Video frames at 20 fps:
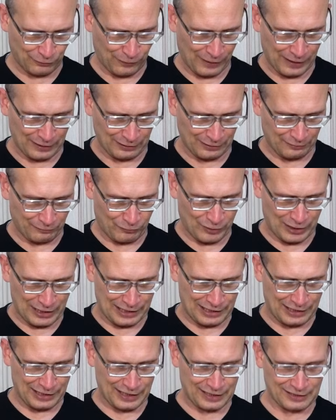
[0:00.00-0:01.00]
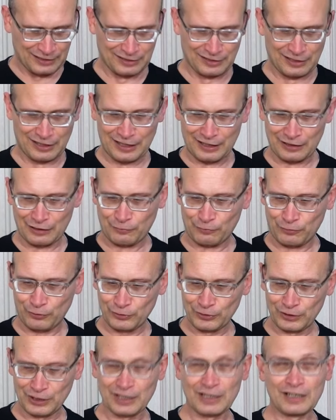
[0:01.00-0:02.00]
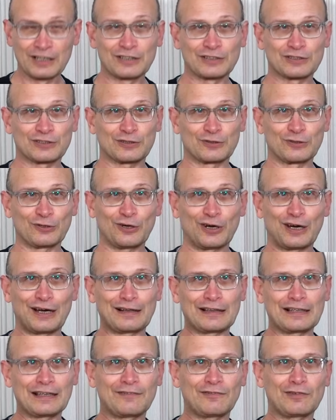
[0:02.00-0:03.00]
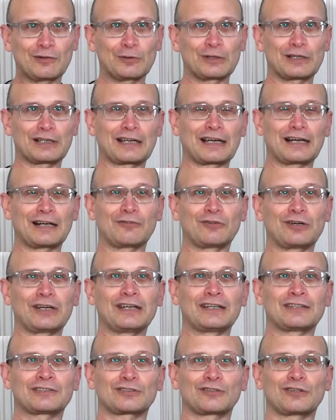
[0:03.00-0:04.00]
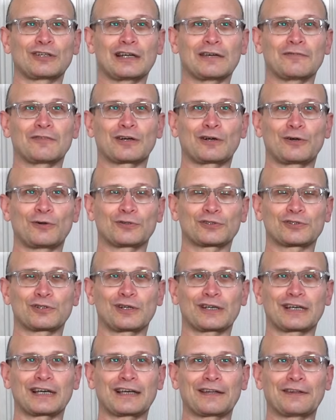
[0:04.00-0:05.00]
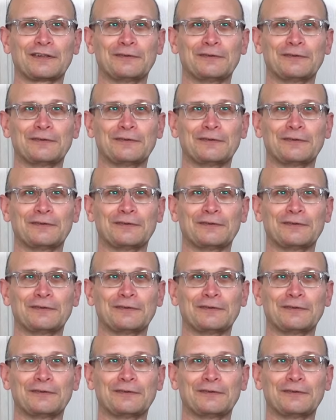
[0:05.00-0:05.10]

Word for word: felt really nice there at the front. So I'll leave you with the gallery so you can have a closer look at